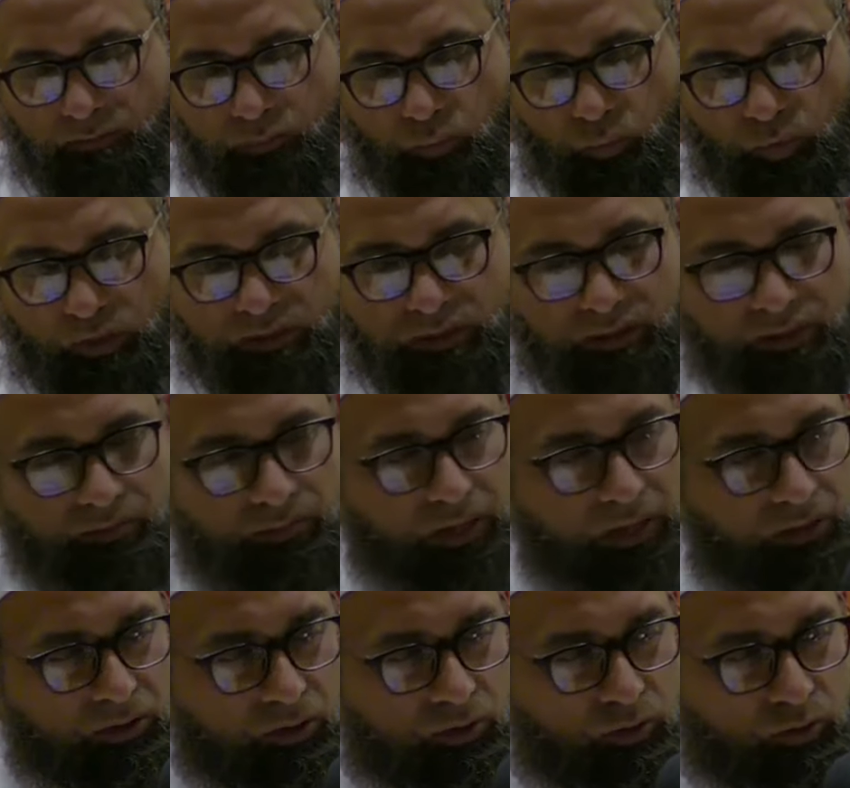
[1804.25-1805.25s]
within
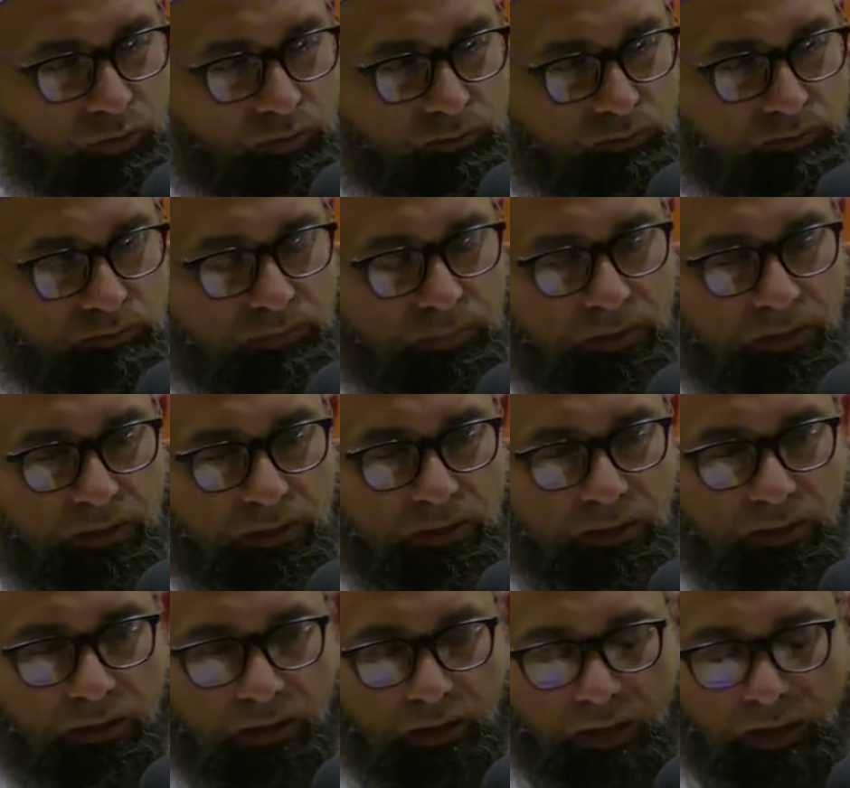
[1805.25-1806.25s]
my home,
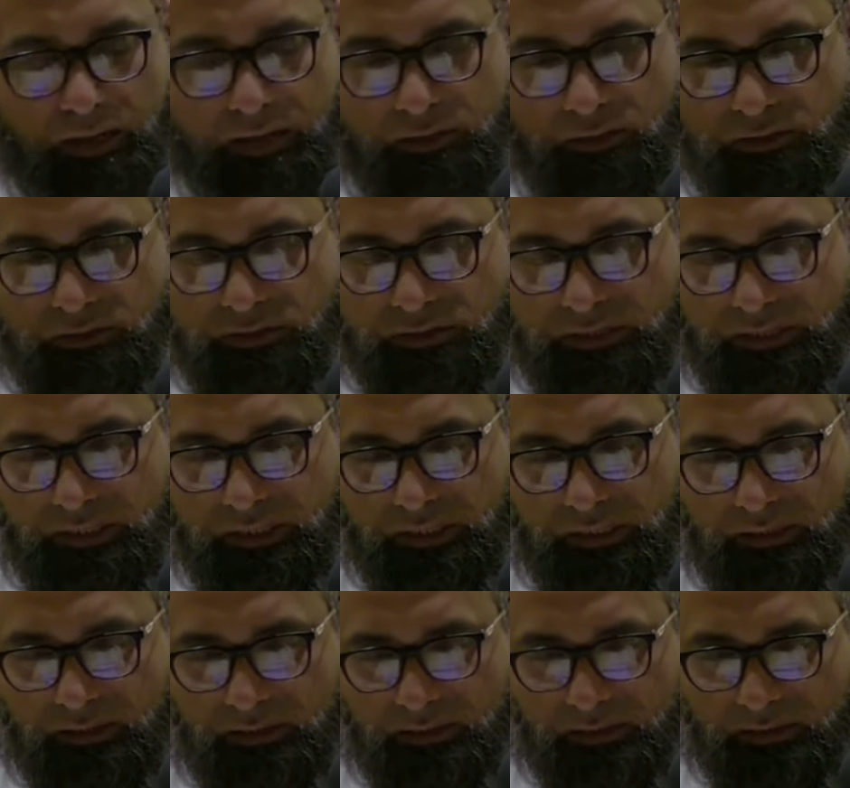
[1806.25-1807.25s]
I could
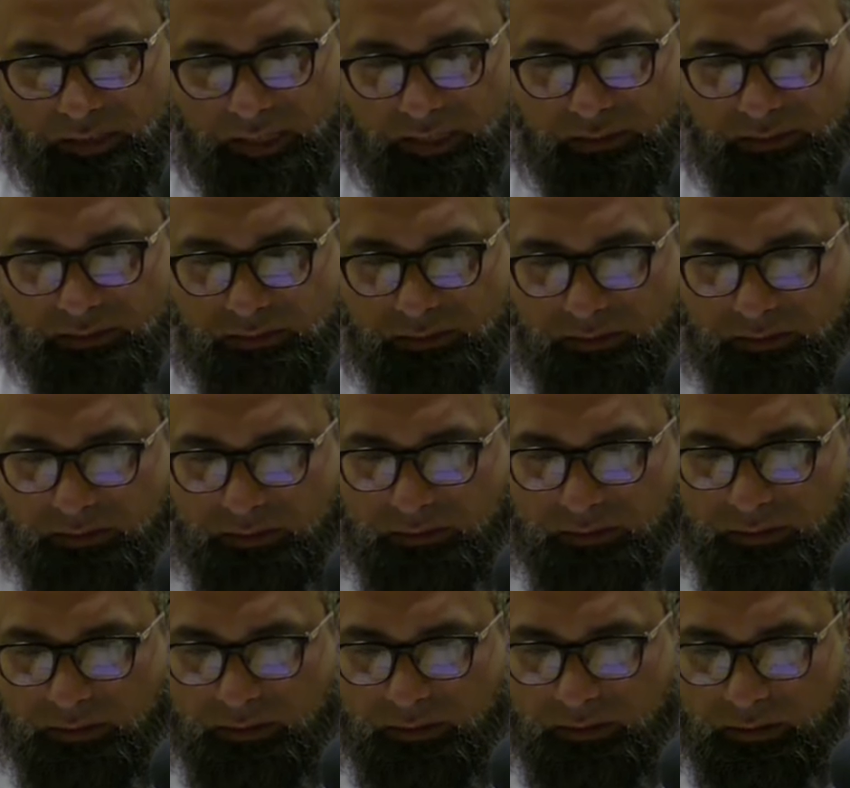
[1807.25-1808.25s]
see that
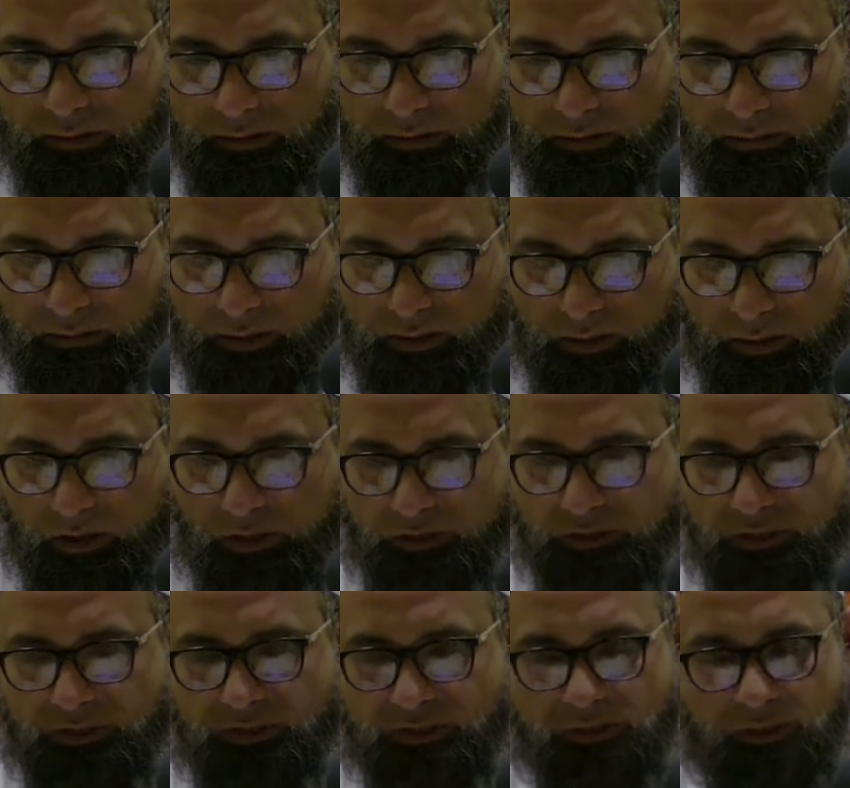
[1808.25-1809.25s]
the
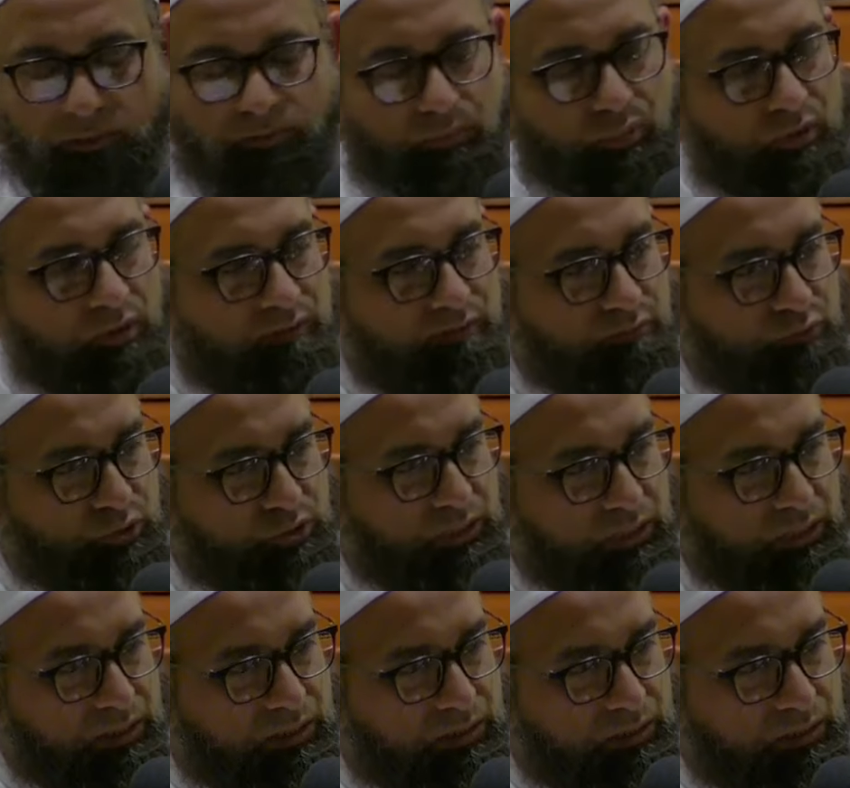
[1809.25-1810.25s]
largest number of
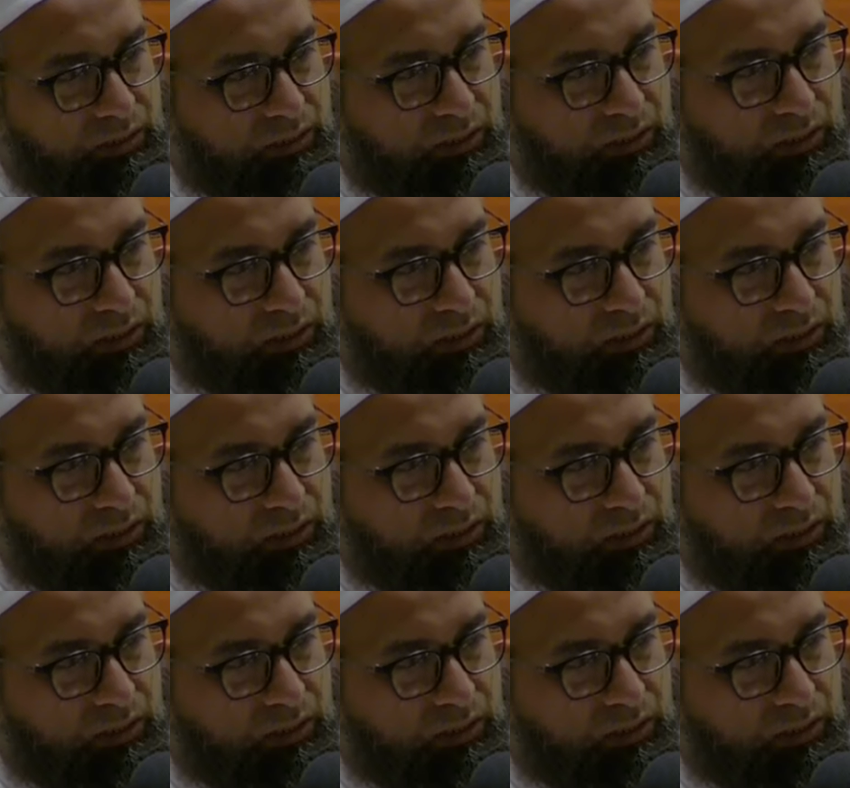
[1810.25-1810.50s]
jinn